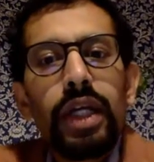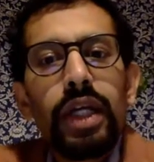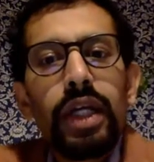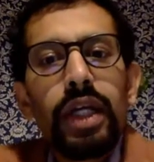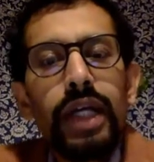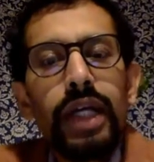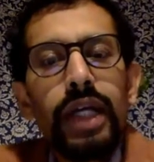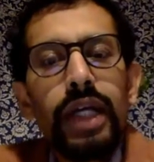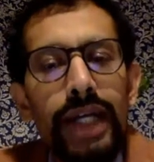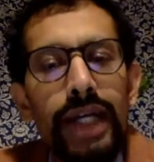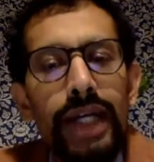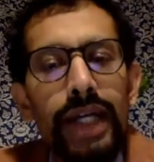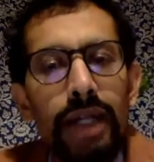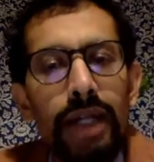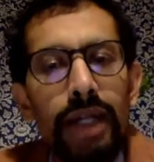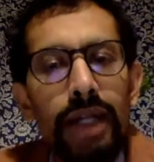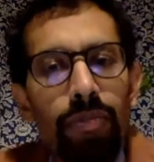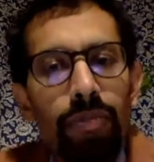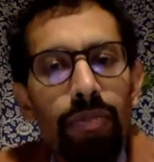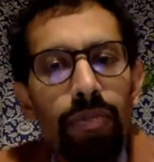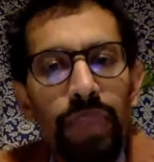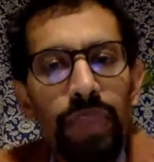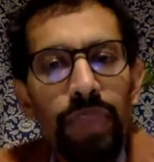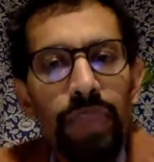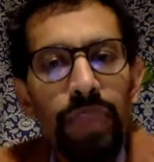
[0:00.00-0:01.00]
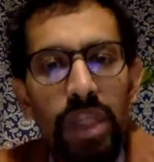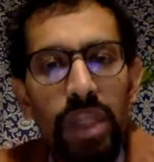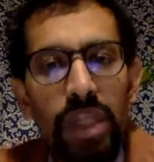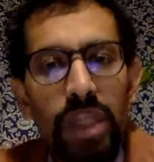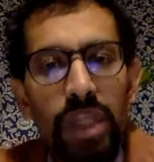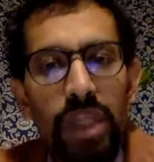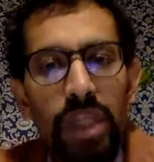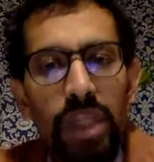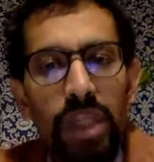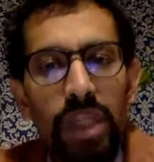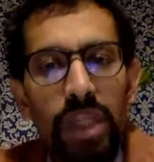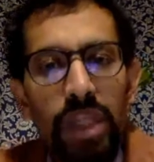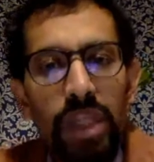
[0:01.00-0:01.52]
immunizations that
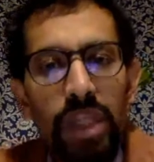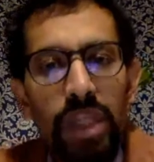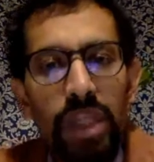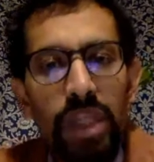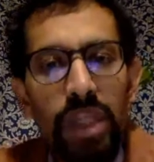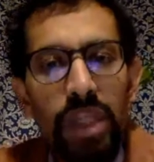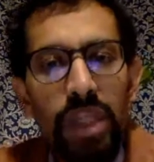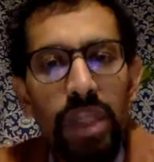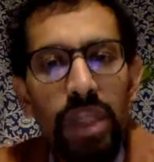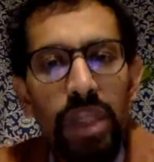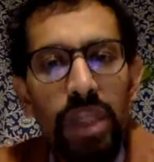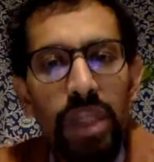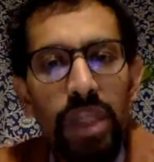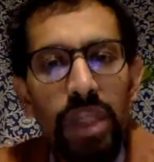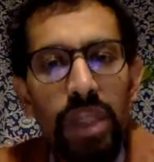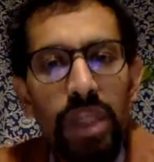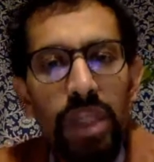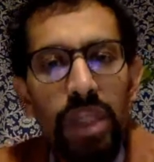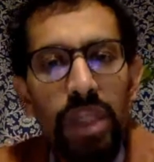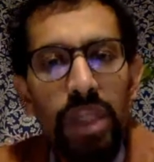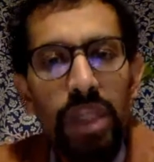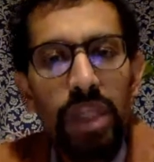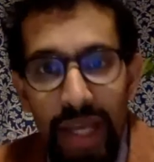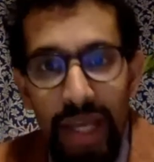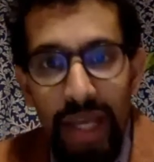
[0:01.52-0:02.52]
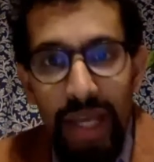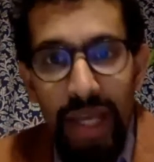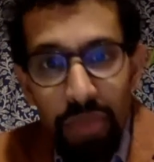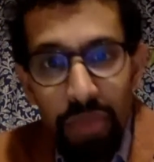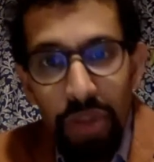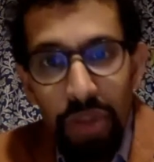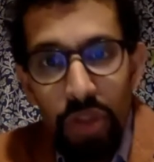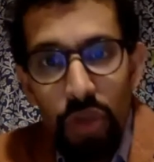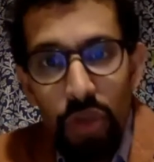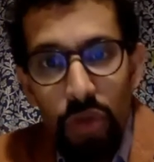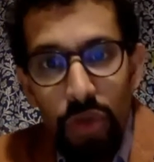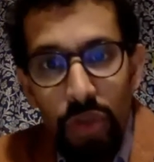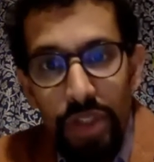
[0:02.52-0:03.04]
we have
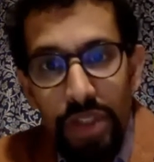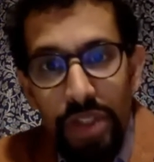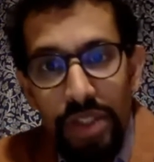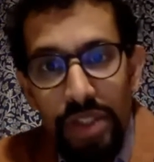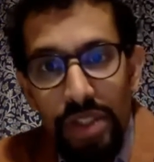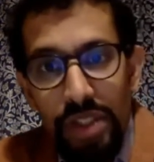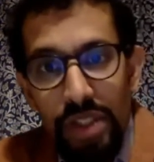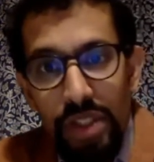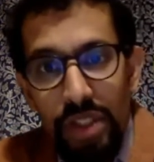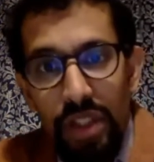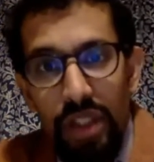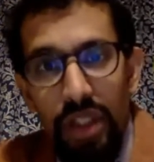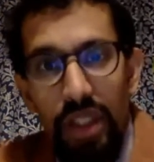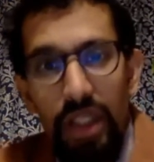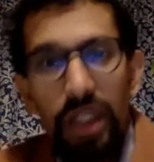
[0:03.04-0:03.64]
available to us